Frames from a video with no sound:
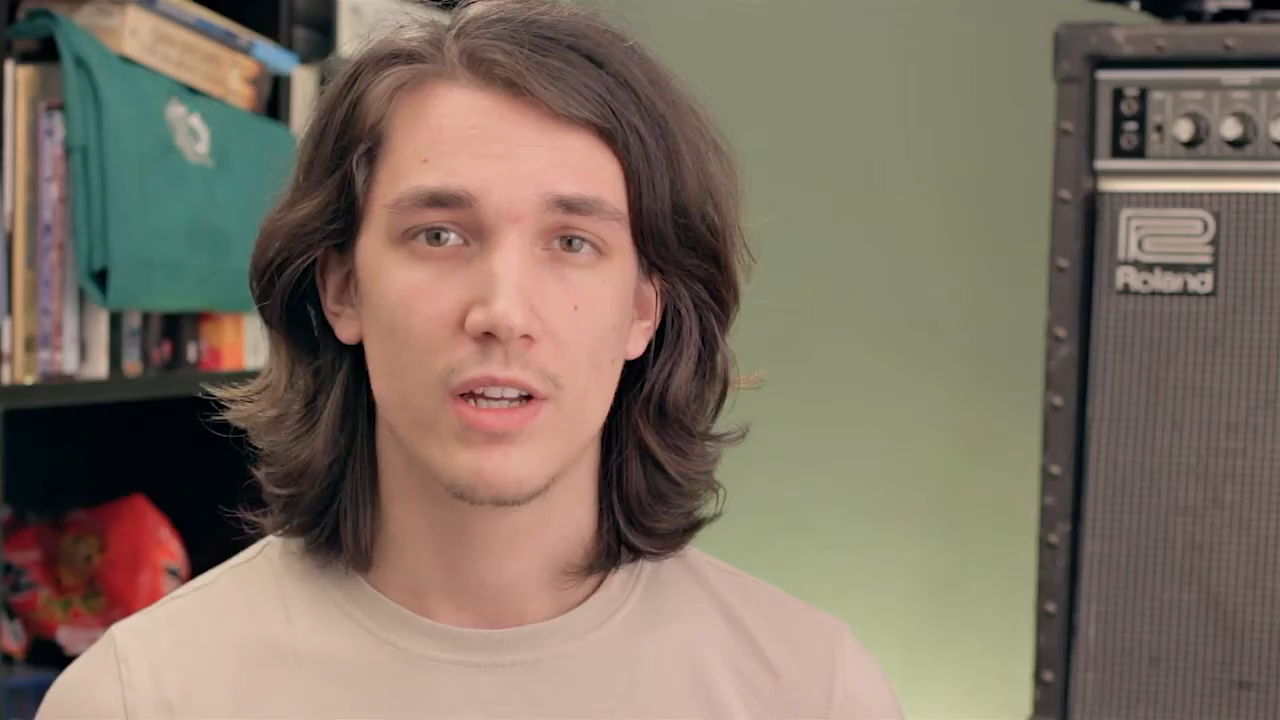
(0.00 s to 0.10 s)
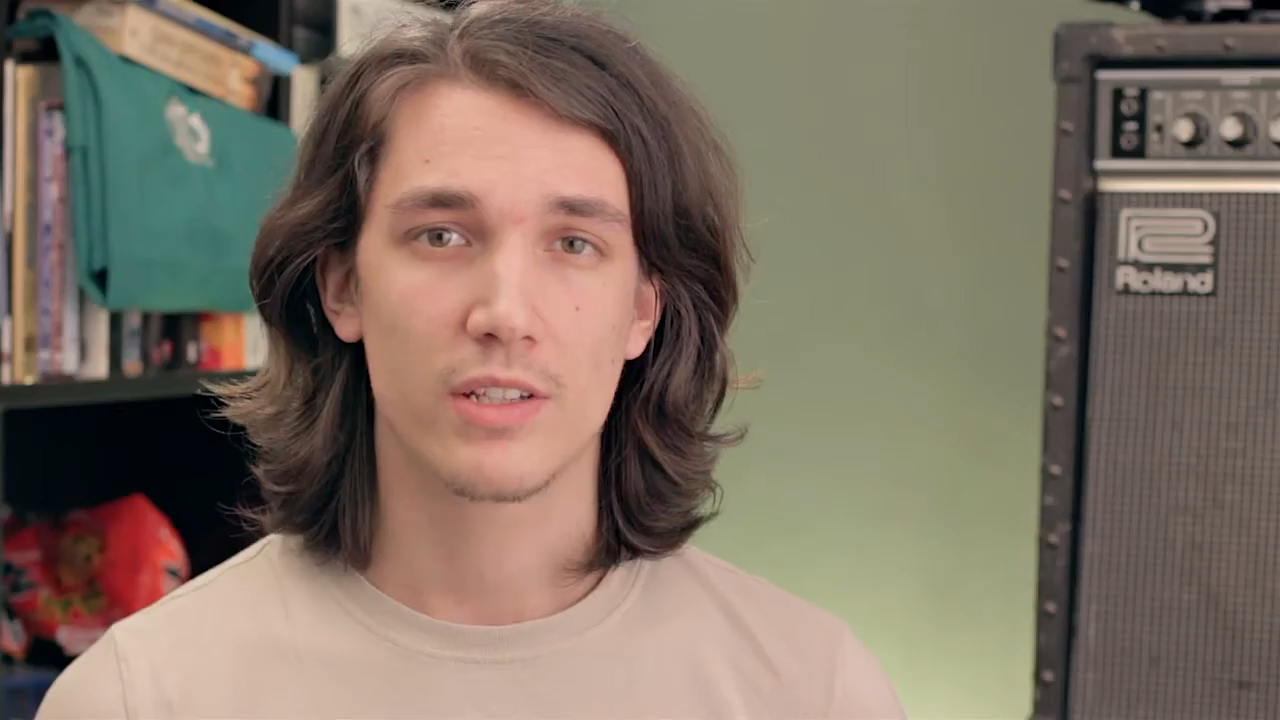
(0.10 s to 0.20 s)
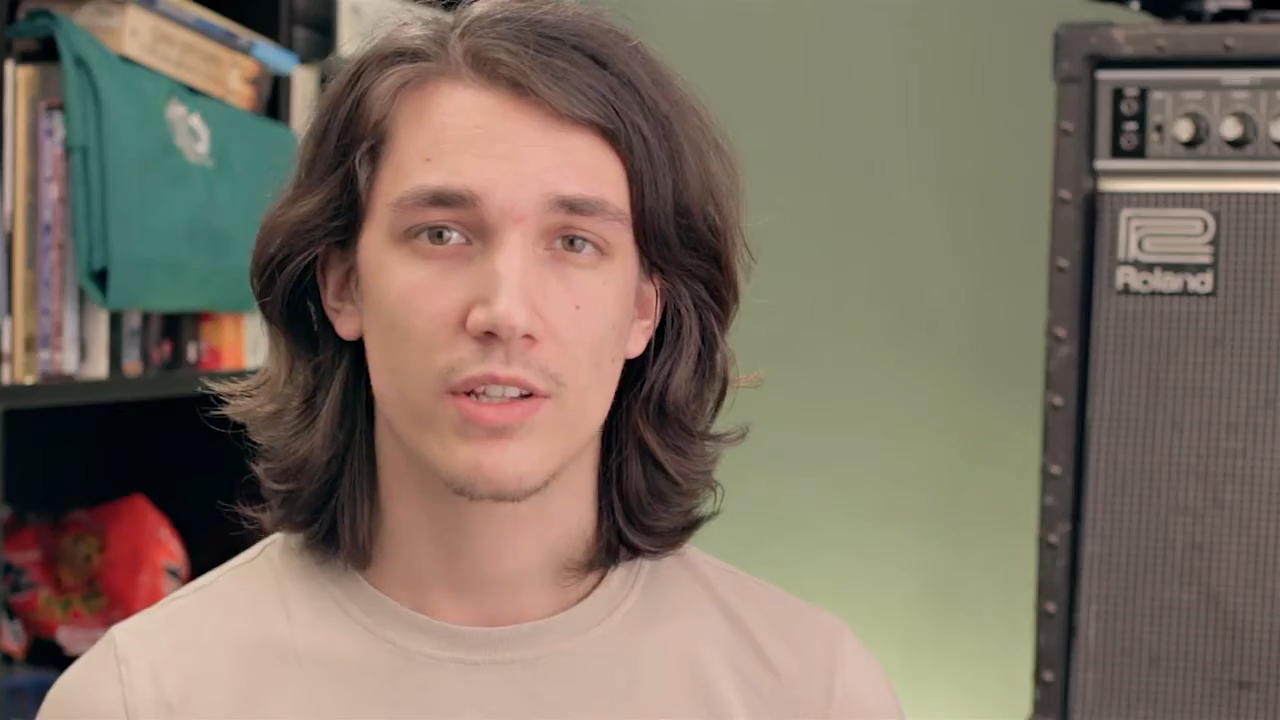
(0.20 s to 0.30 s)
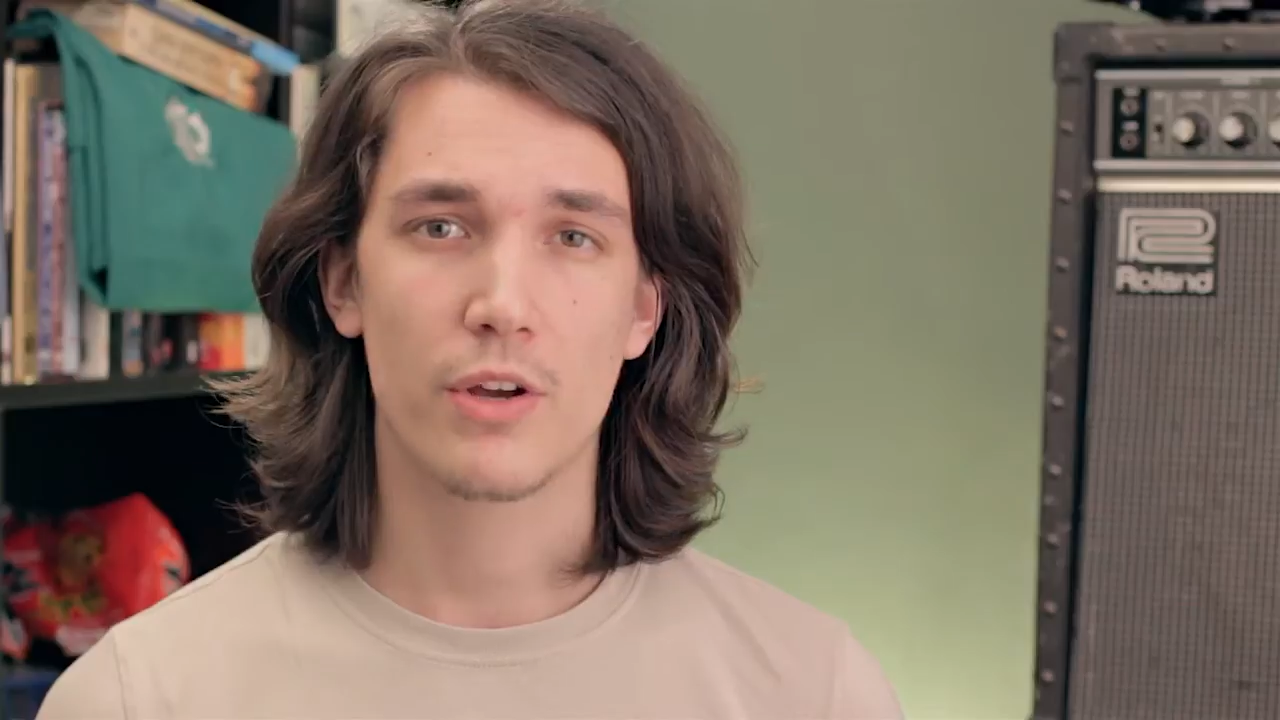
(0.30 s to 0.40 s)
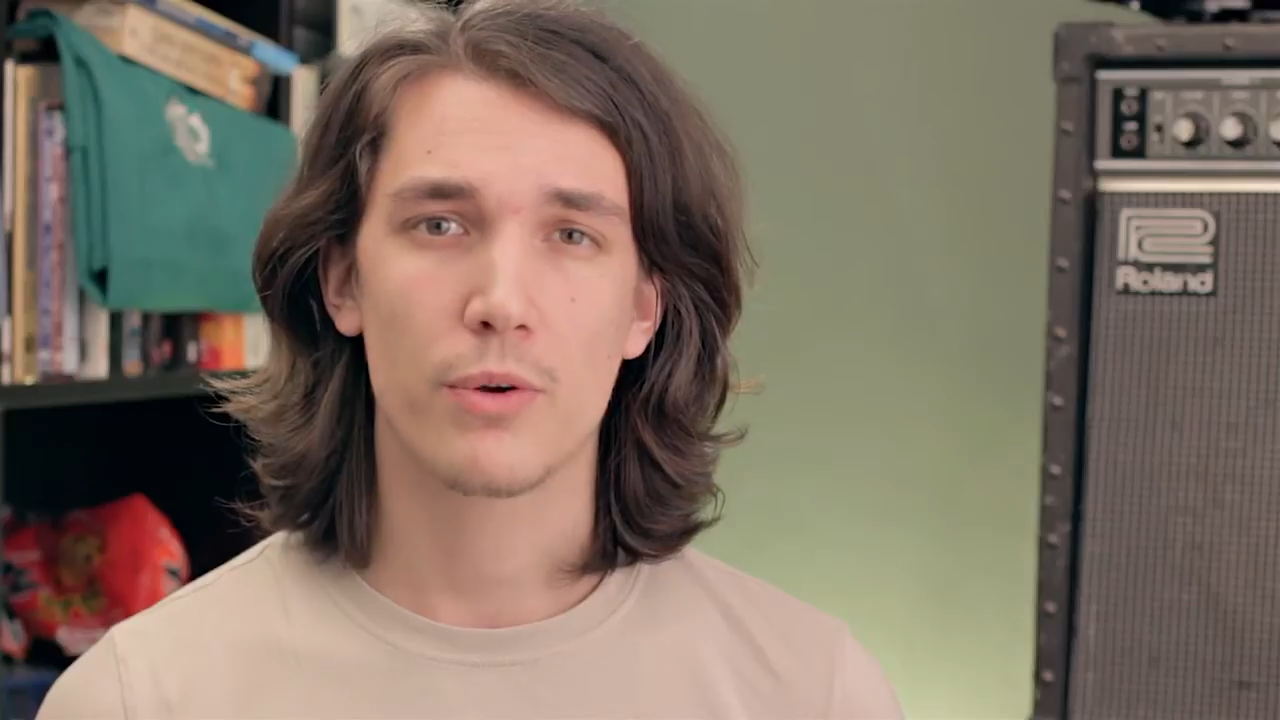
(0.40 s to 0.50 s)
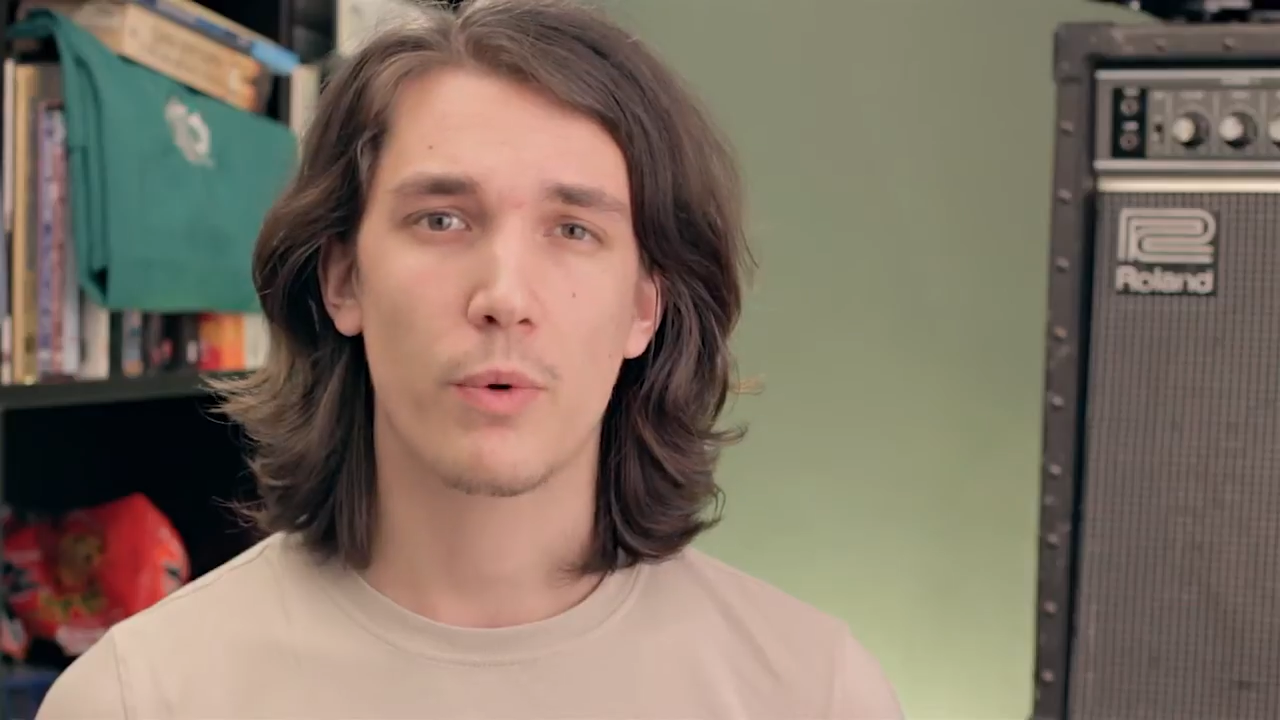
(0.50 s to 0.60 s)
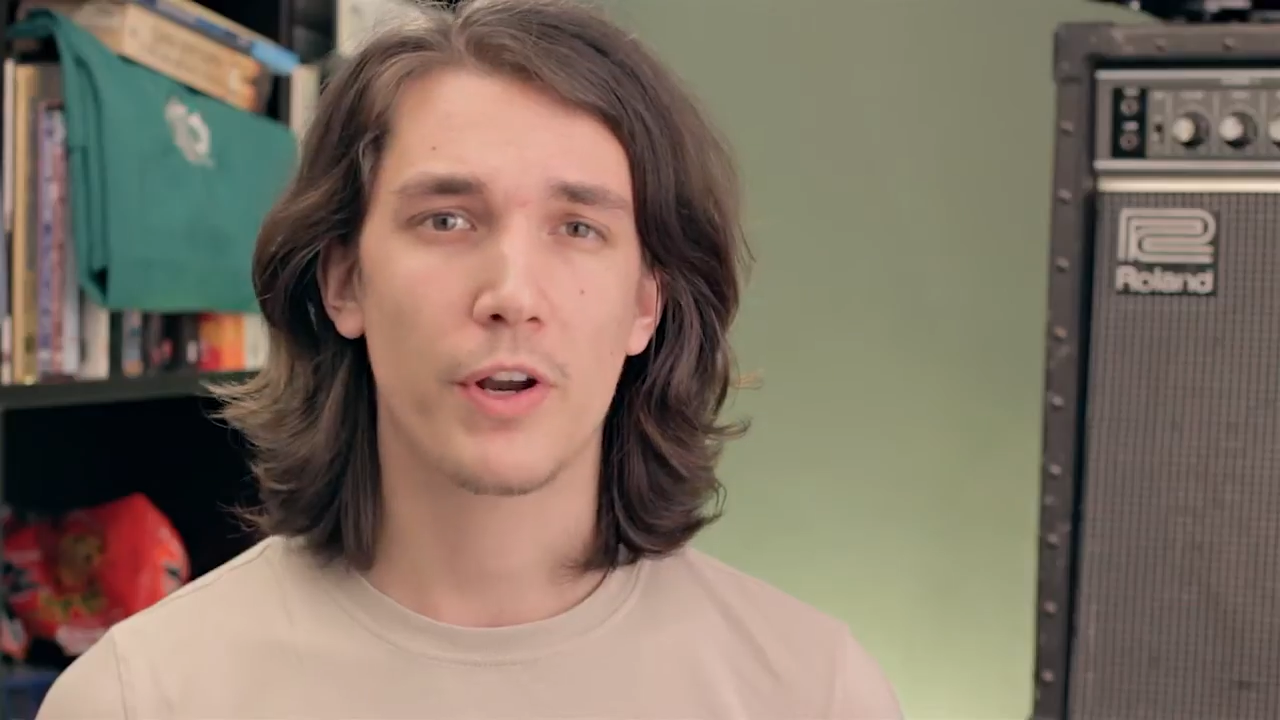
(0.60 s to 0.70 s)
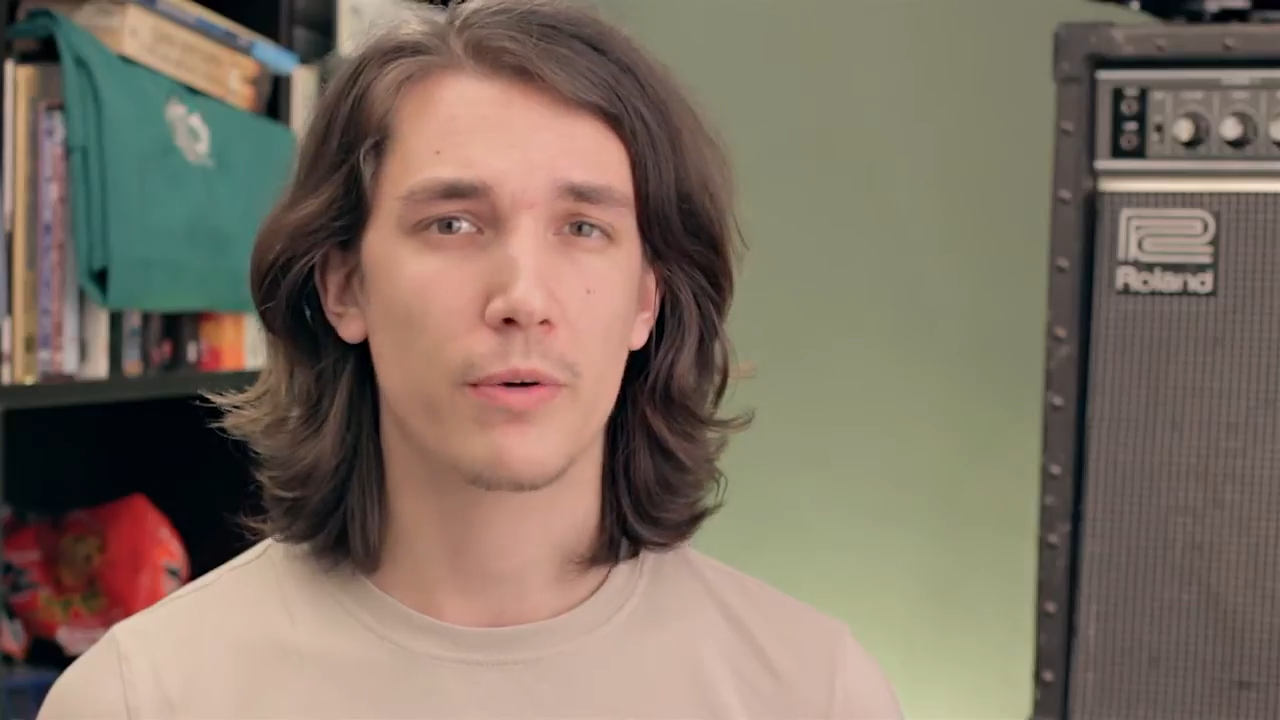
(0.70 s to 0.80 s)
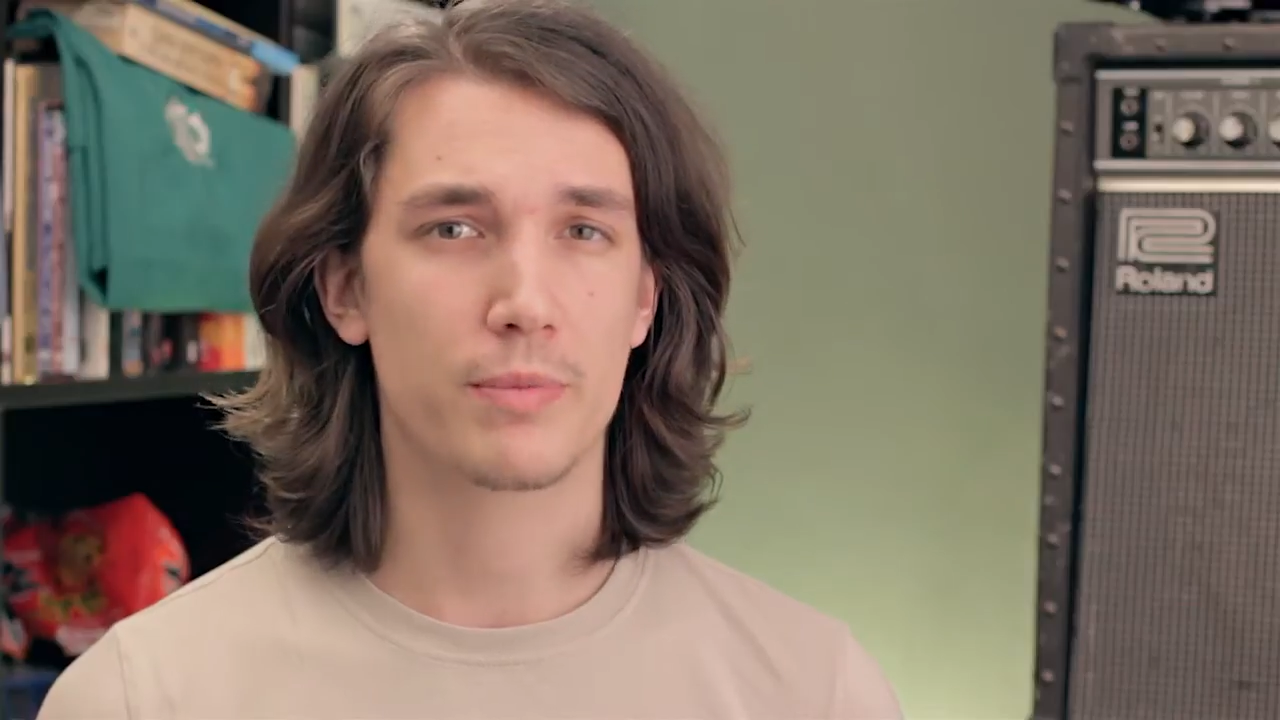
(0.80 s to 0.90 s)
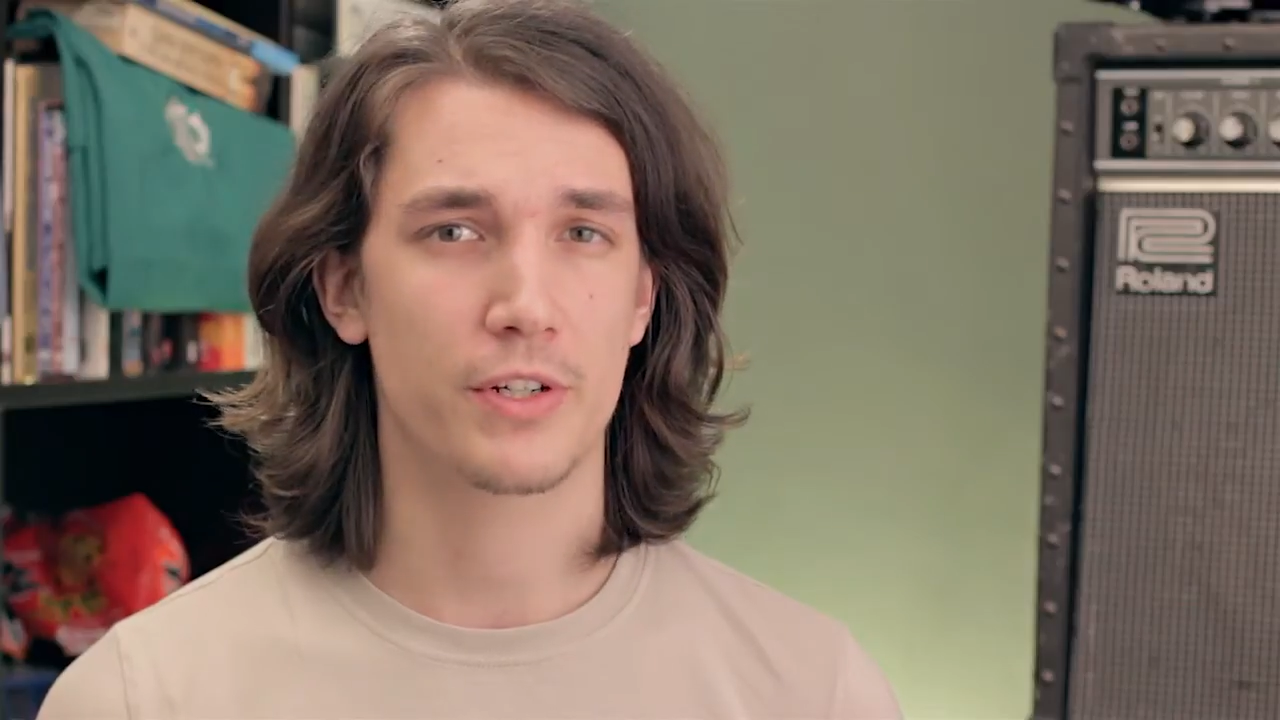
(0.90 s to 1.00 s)
So
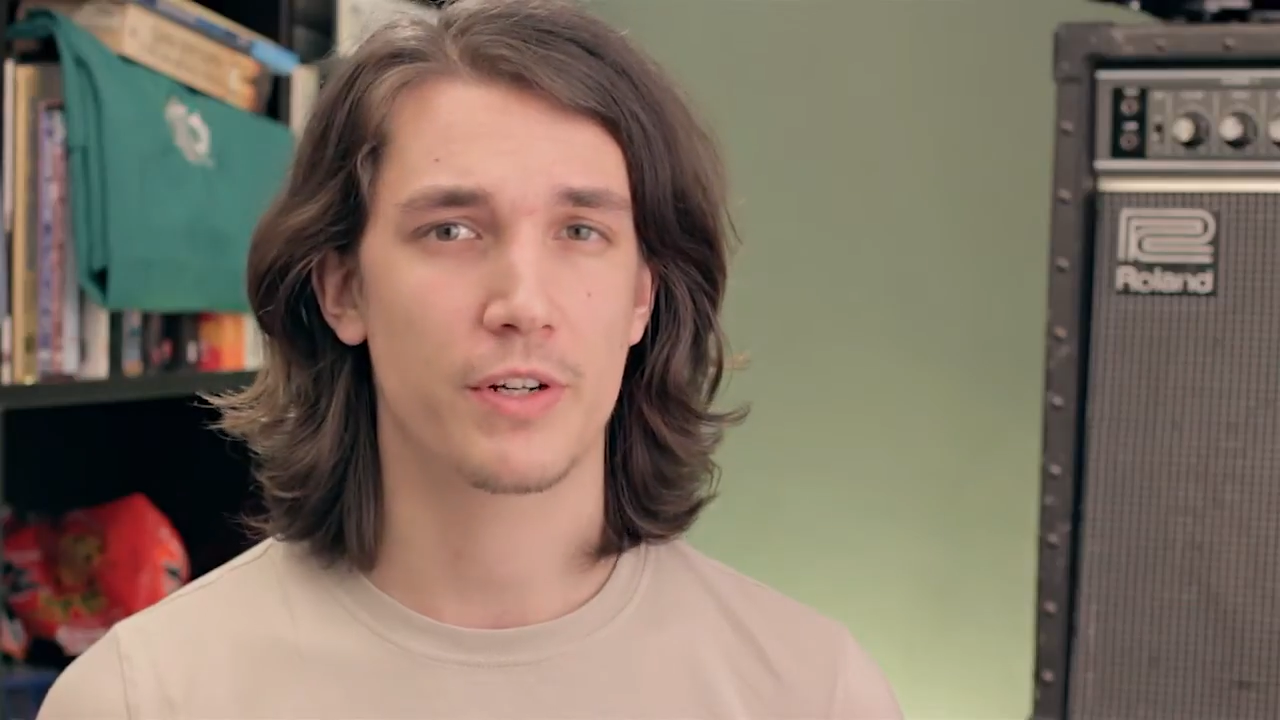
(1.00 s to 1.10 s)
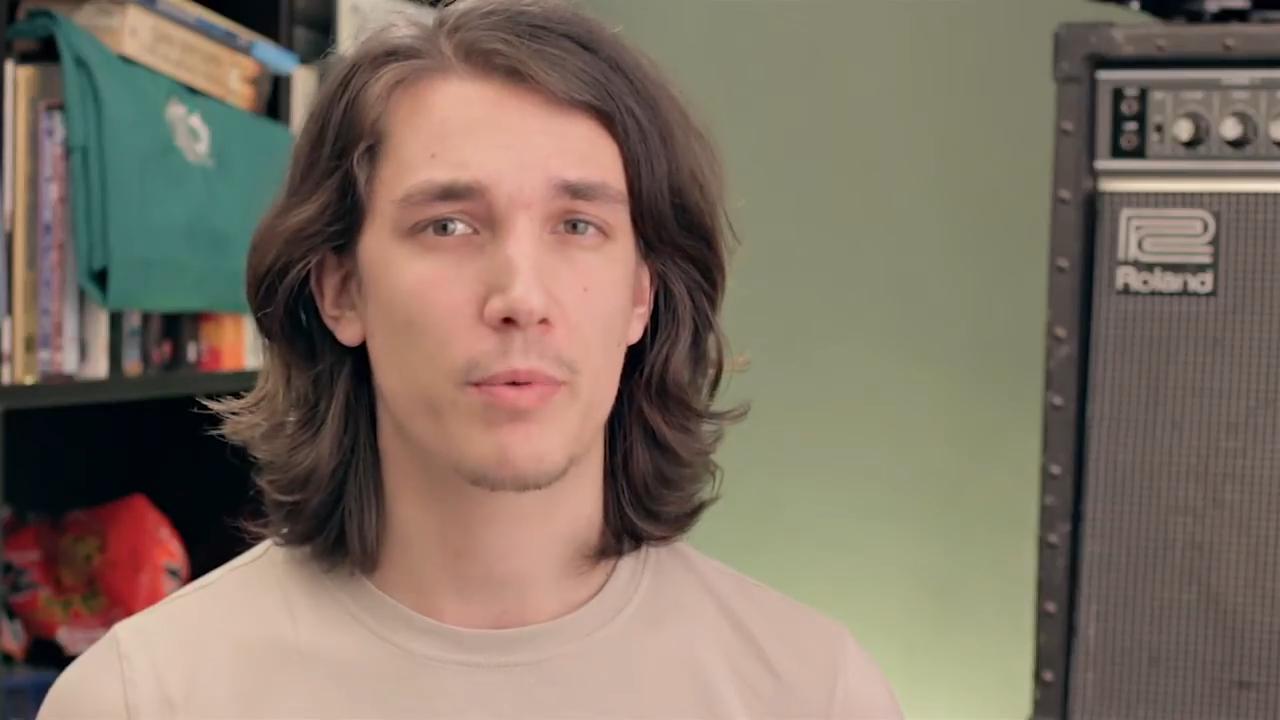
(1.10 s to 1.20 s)
one option,